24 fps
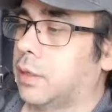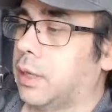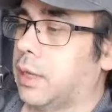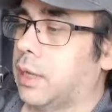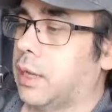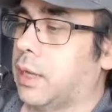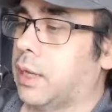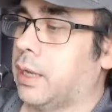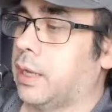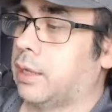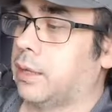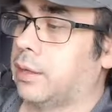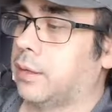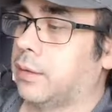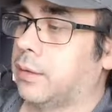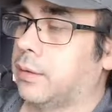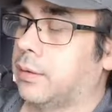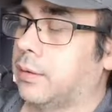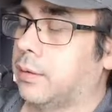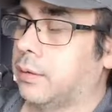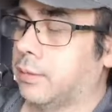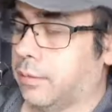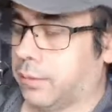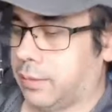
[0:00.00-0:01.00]

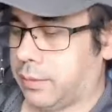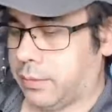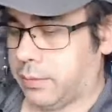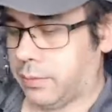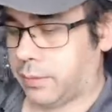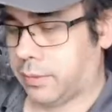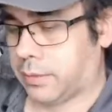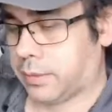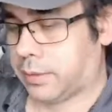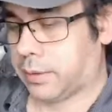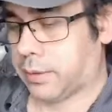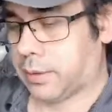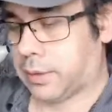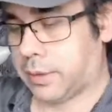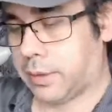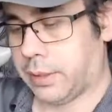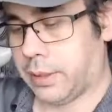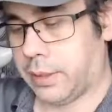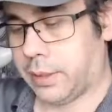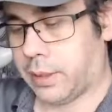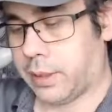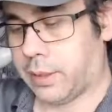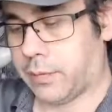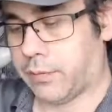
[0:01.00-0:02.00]
and
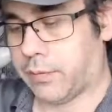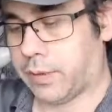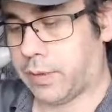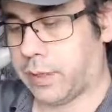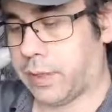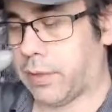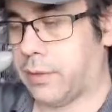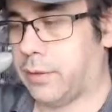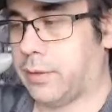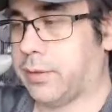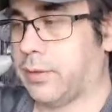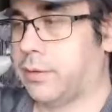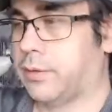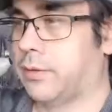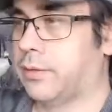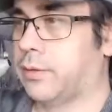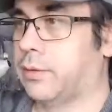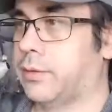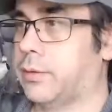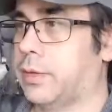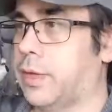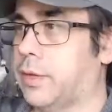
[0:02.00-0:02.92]
clean off a lot of this